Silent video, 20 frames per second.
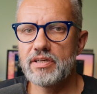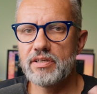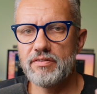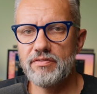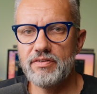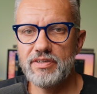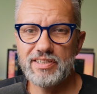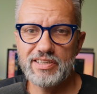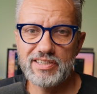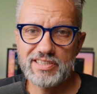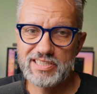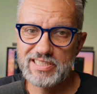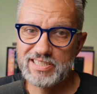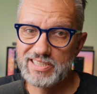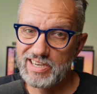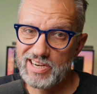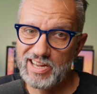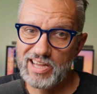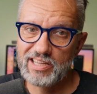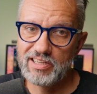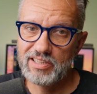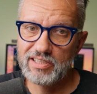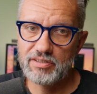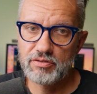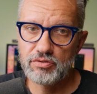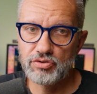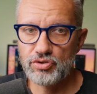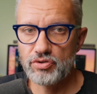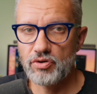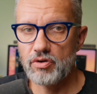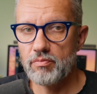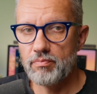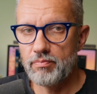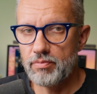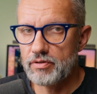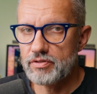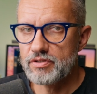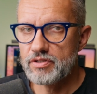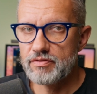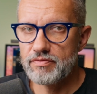Twitter is struggling to show
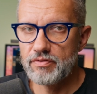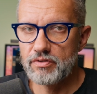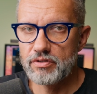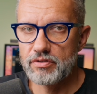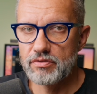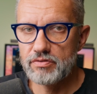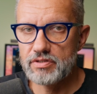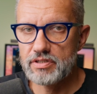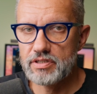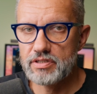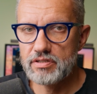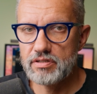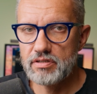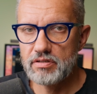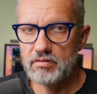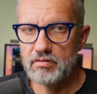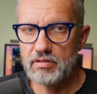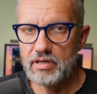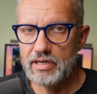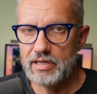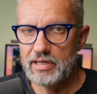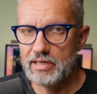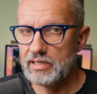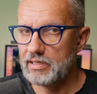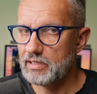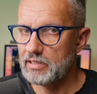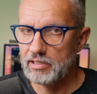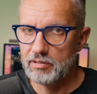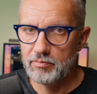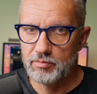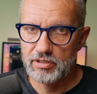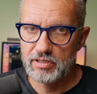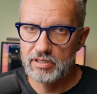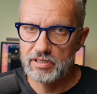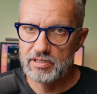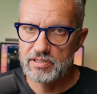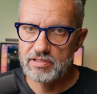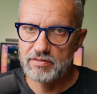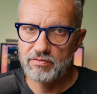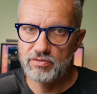posts for users now and
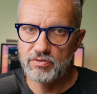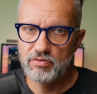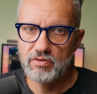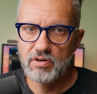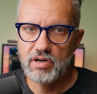limiting the view